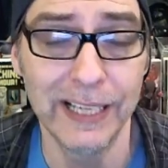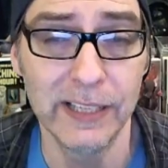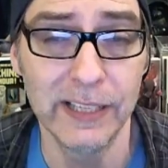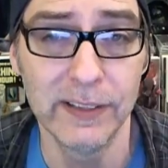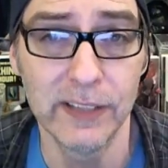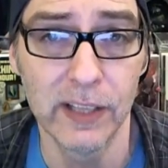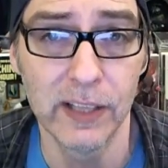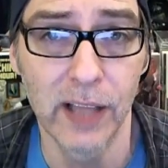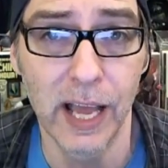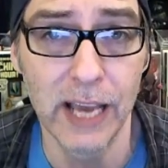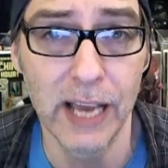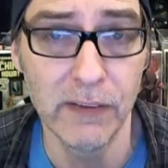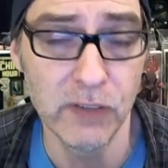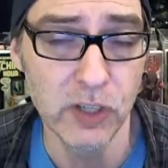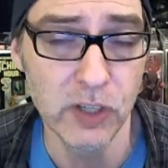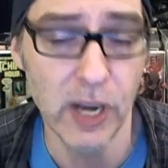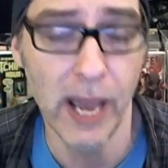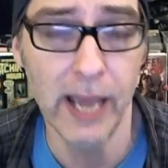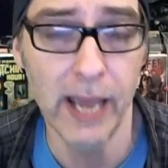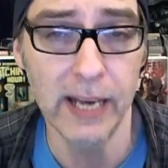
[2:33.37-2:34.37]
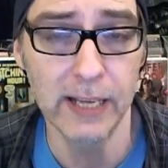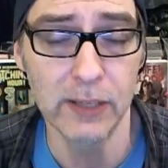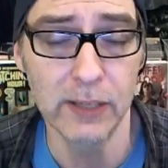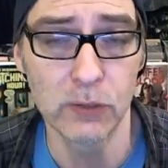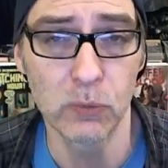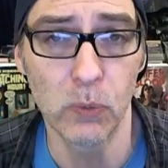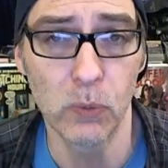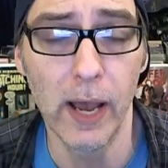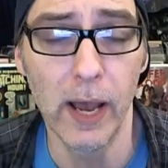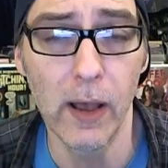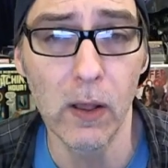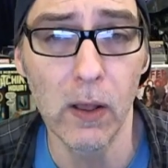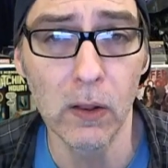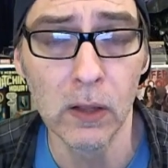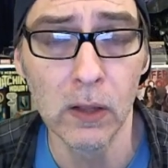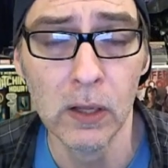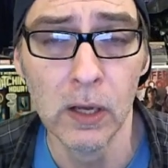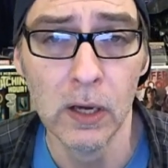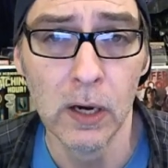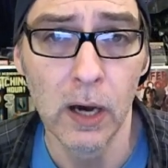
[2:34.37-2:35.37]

in the live chat as well.